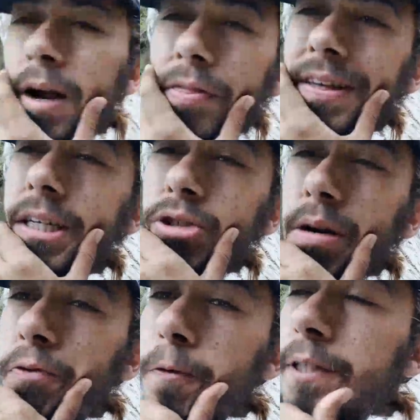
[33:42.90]
I think it's around
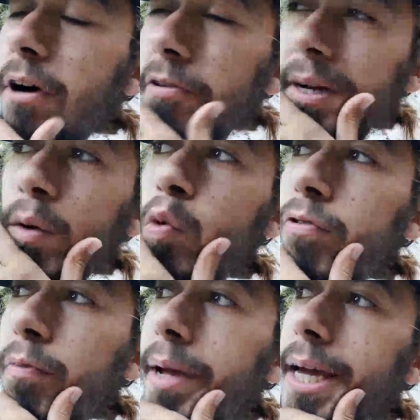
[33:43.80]
a 45-minute walk
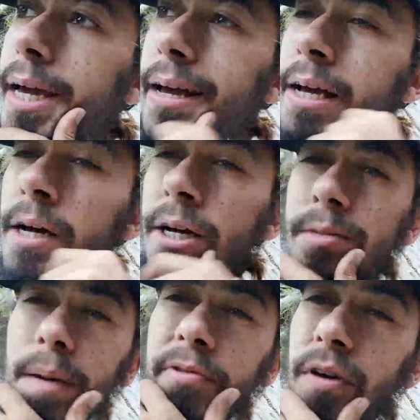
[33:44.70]
from here,
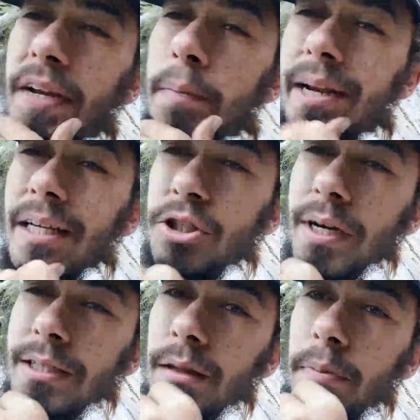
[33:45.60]
maybe 15 minutes to
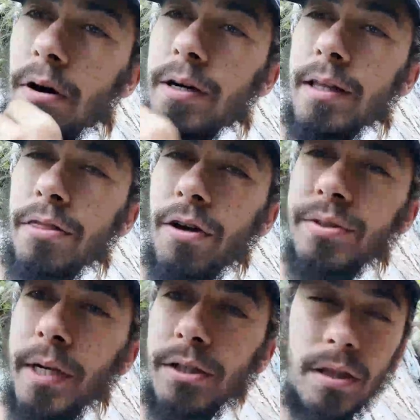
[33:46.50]
exit the park and then
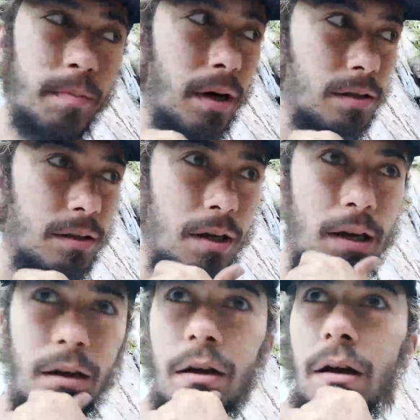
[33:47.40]
30 minutes to the bus.
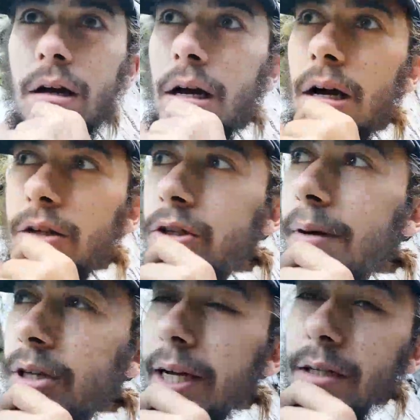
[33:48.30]
So I'm
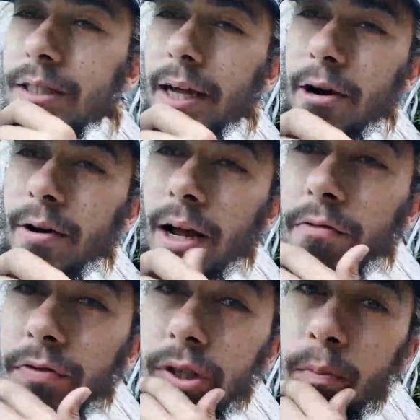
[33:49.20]
actually going to sit here and have
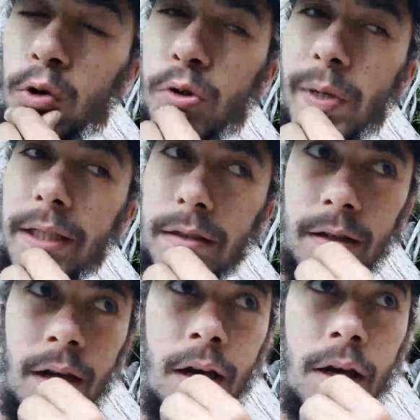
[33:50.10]
some more to eat.
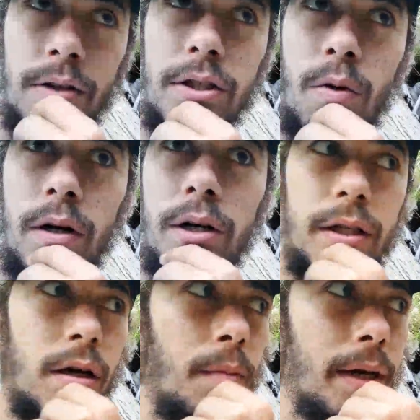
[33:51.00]
It's quite nice
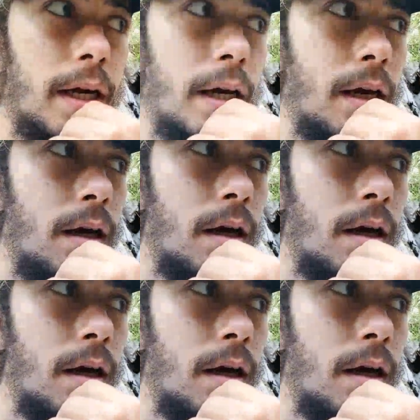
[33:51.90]
and calming here.